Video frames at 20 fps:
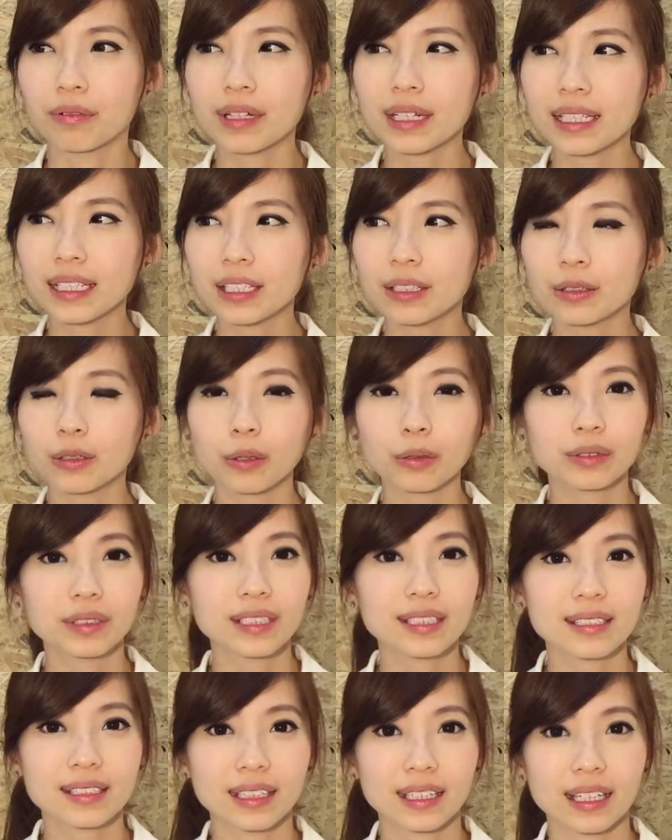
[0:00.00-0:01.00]
really
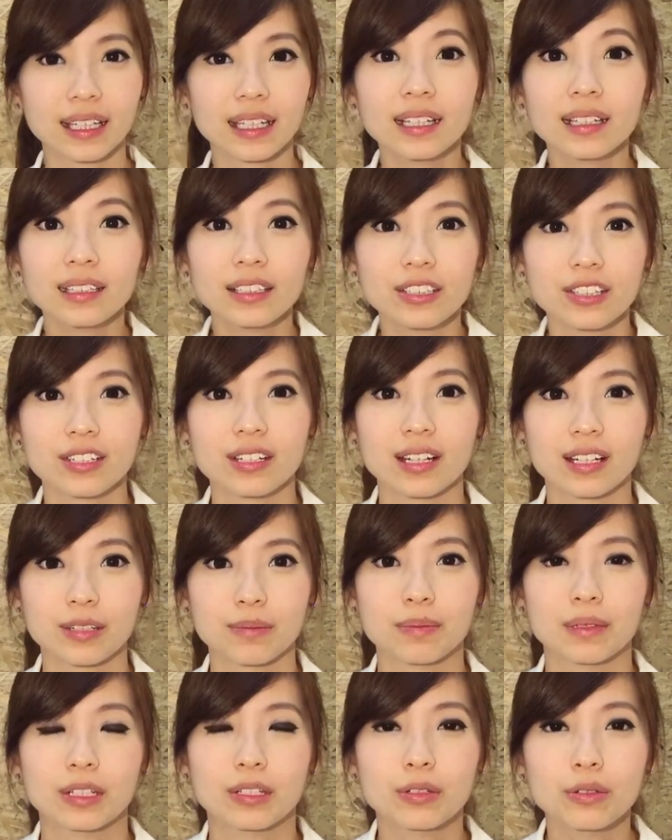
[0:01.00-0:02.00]
notice the English that's
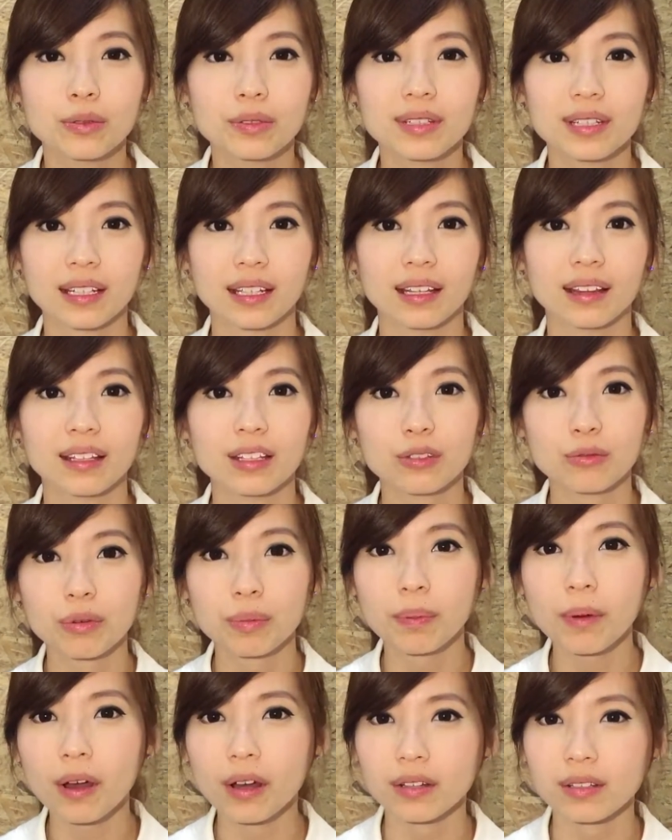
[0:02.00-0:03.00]
been used in these
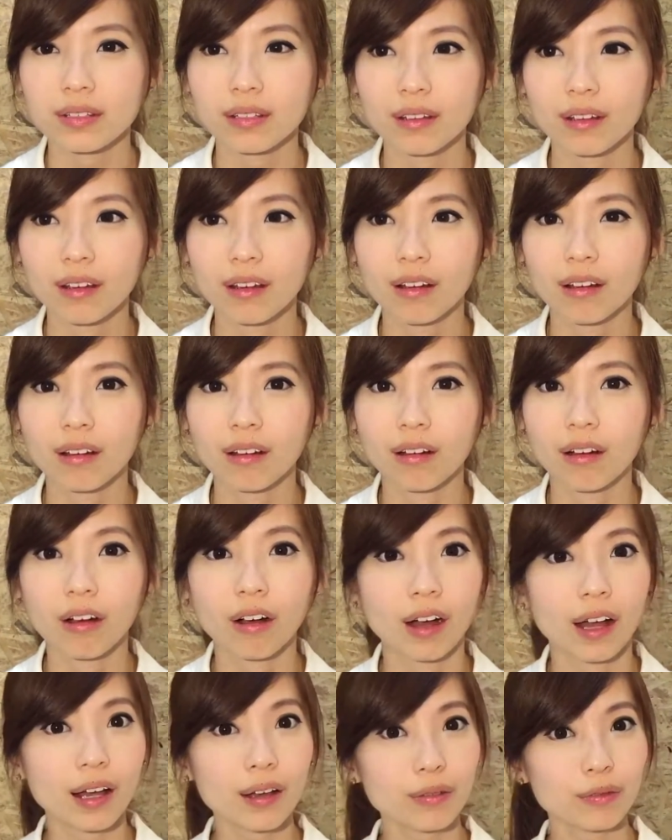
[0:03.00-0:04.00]
reports, or
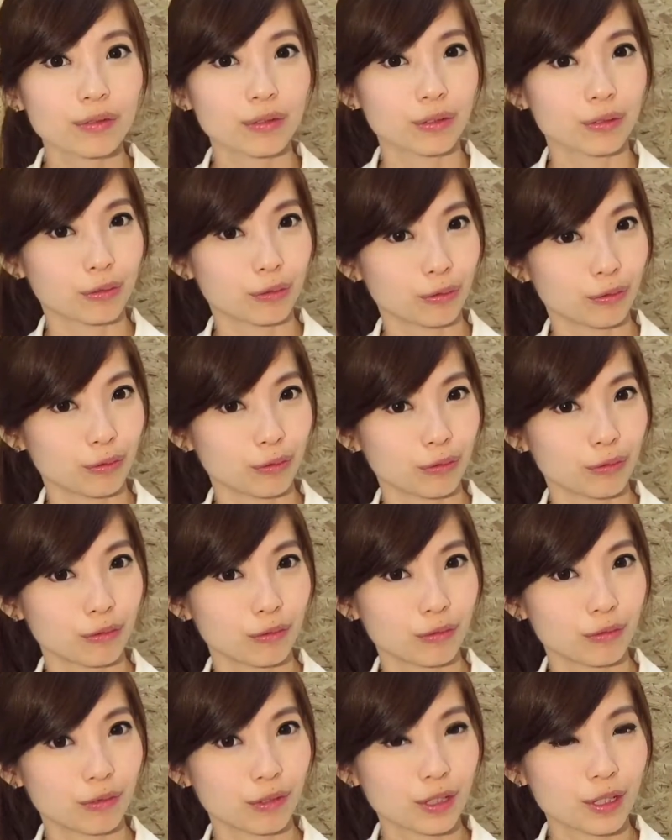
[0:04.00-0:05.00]
have
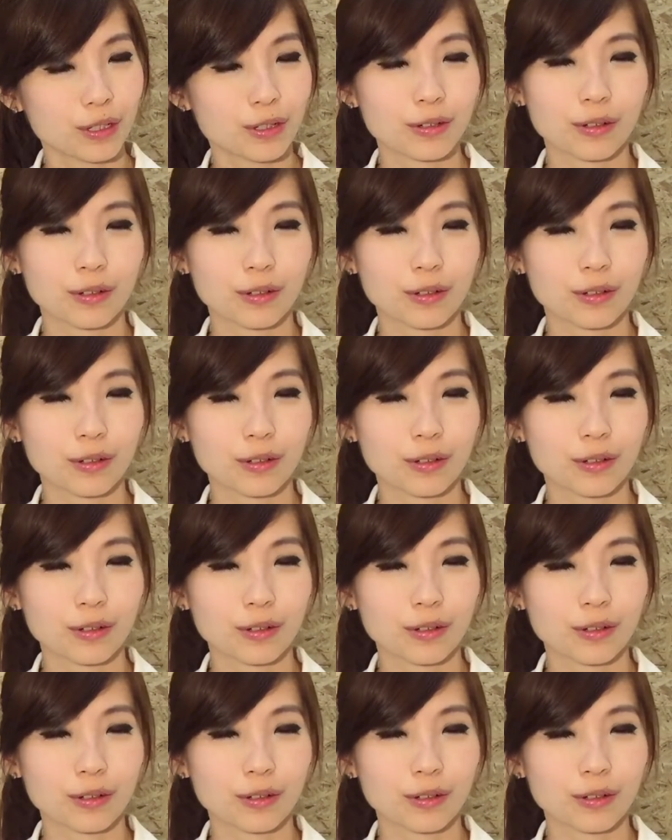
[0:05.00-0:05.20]
you?